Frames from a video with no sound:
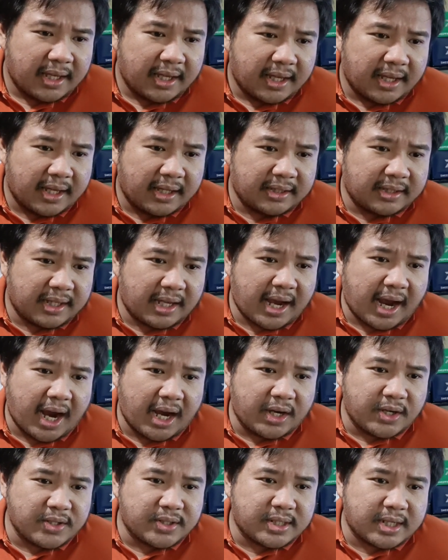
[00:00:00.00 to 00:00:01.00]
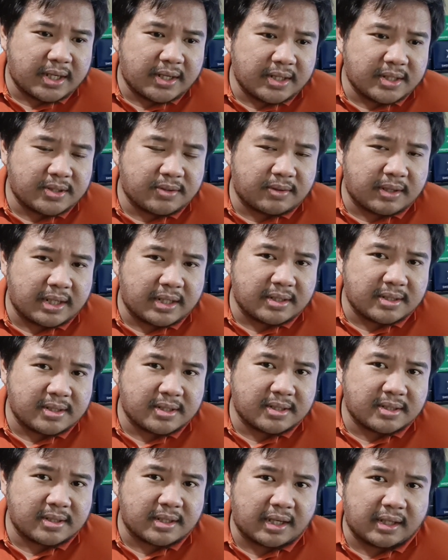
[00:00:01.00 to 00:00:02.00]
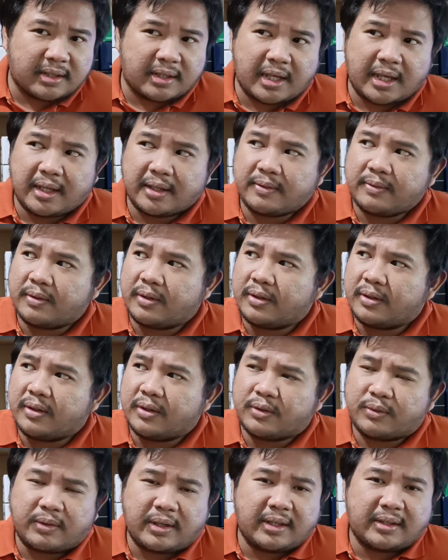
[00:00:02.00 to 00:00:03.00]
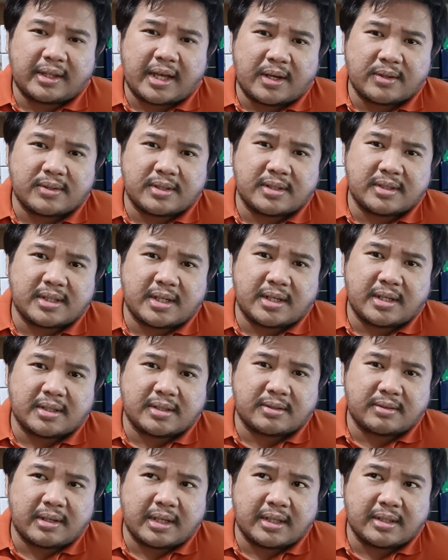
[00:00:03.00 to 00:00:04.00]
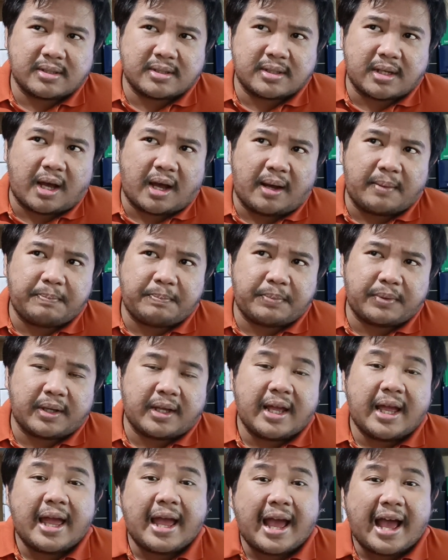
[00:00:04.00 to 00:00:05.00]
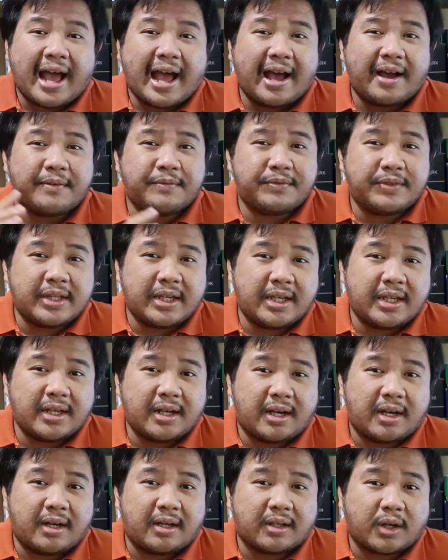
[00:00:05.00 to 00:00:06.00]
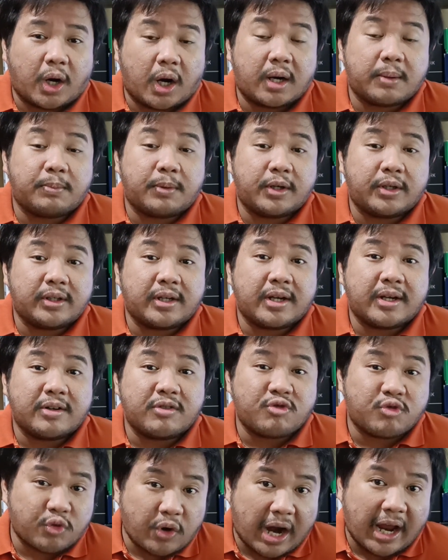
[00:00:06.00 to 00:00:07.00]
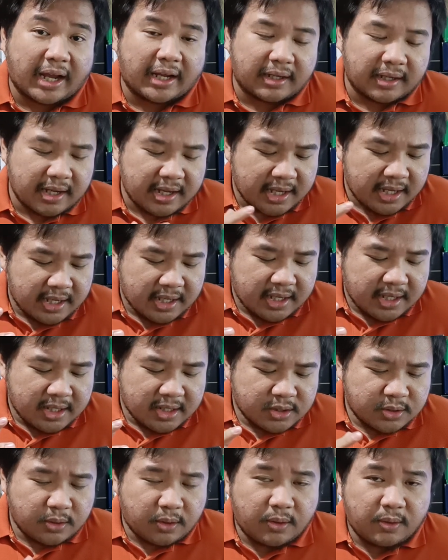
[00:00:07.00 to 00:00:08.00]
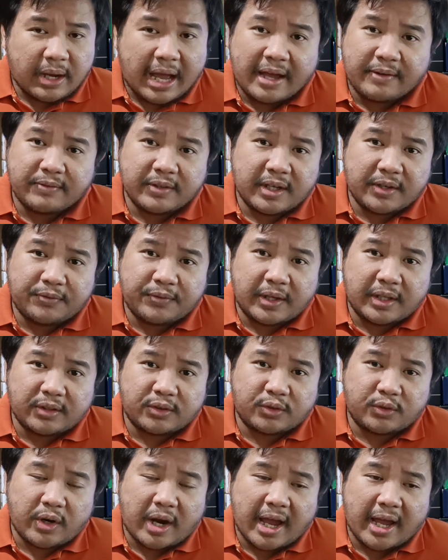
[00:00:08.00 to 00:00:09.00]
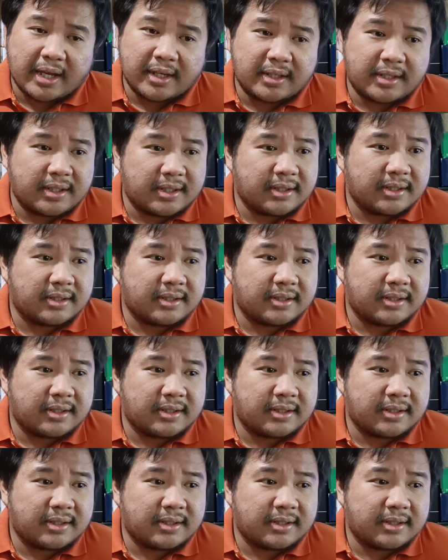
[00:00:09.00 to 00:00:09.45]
and the higher series reels, I think 3000 series reels up, have the carbon drag. So having a felt drag,